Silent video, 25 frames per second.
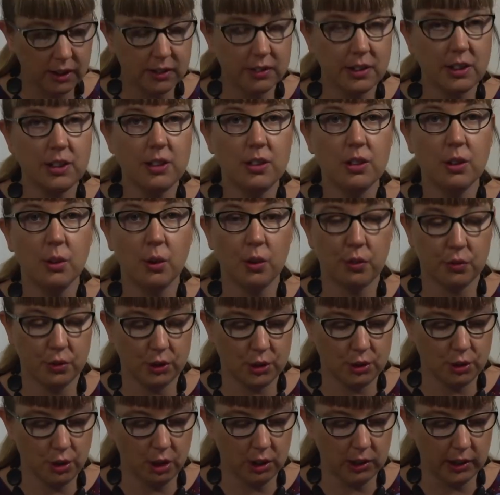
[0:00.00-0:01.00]
didn't know if a
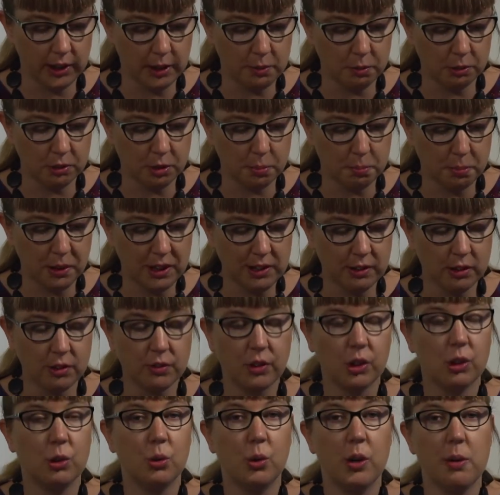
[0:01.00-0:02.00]
dolly was a piece
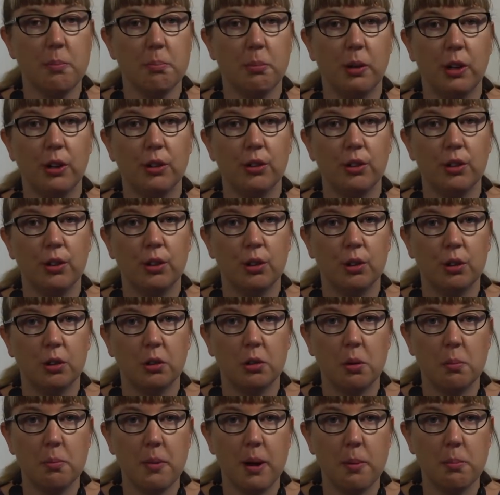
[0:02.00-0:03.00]
of equipment
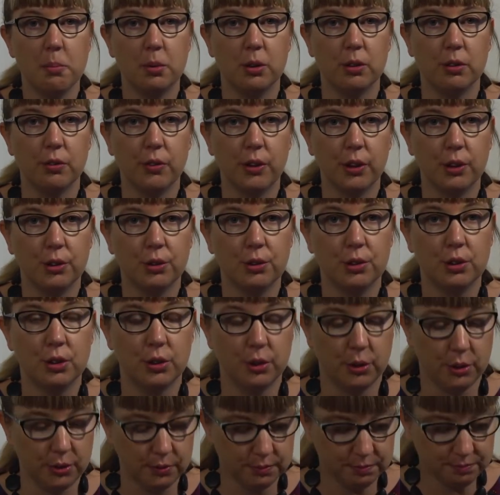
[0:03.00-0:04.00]
or a member of the
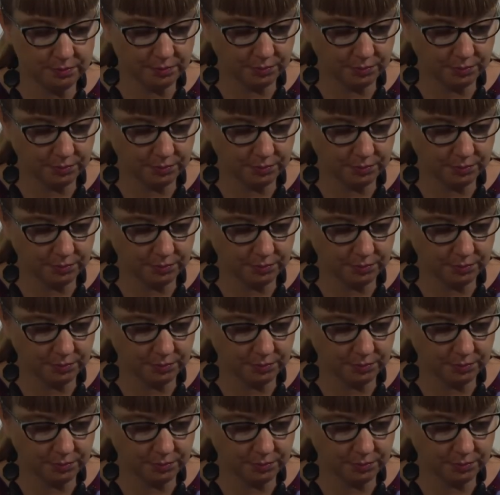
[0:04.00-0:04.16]
crew.